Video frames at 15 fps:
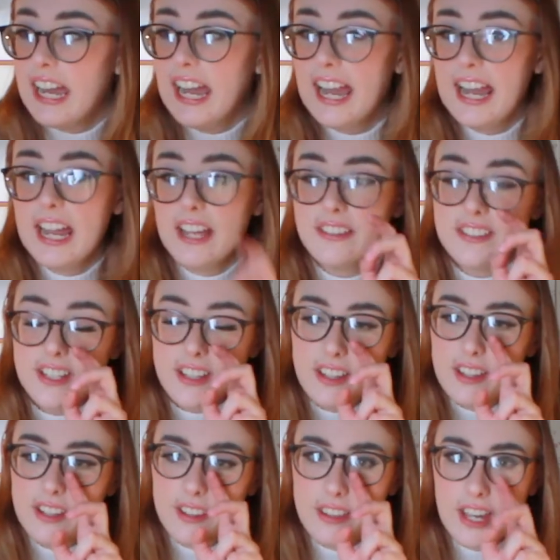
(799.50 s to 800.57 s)
and
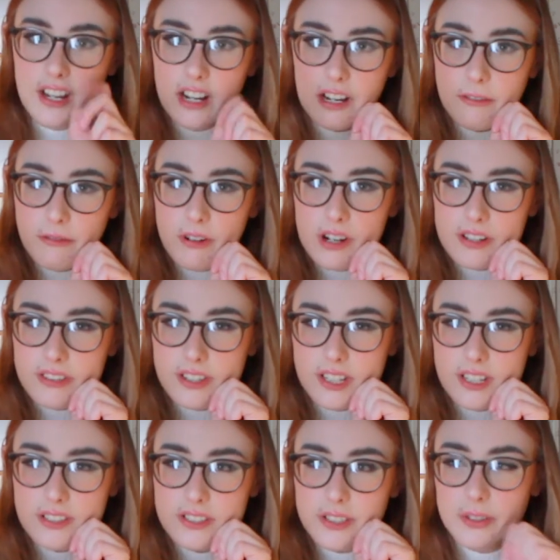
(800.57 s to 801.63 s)
then I froth
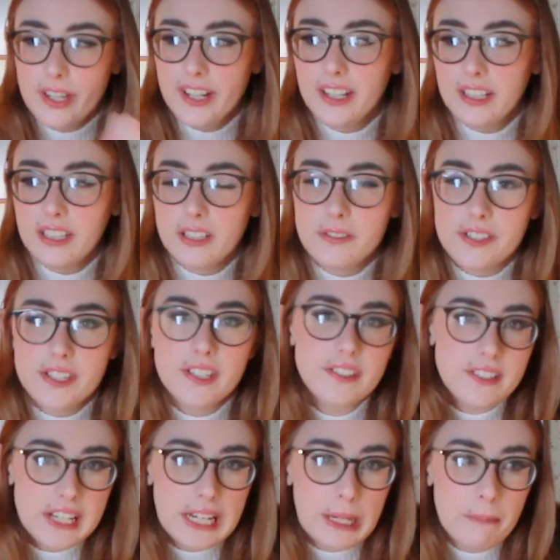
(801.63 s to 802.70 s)
it so that it gives the
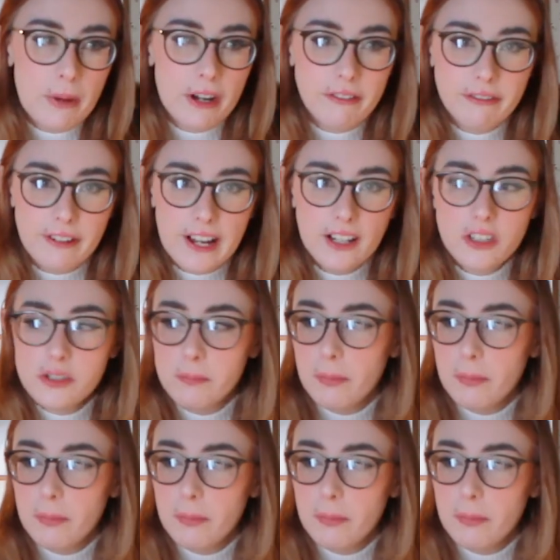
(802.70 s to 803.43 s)
same effect.